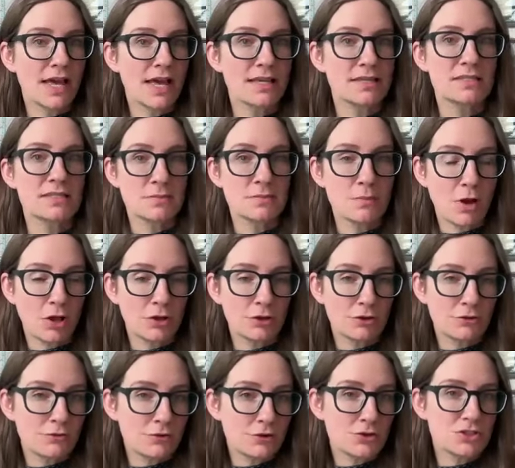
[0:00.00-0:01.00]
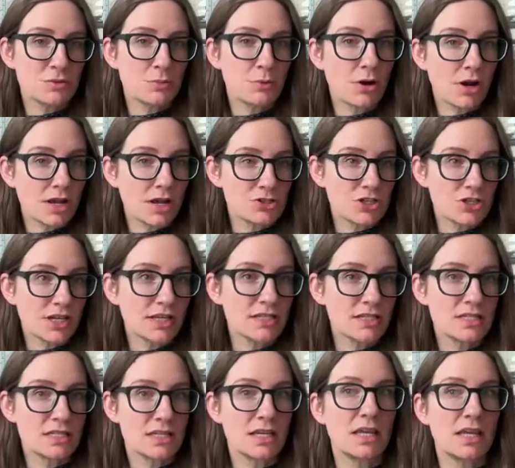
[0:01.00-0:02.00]
that smaller first
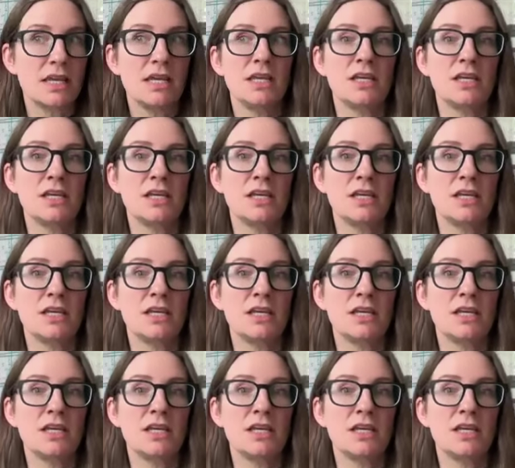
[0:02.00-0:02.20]
project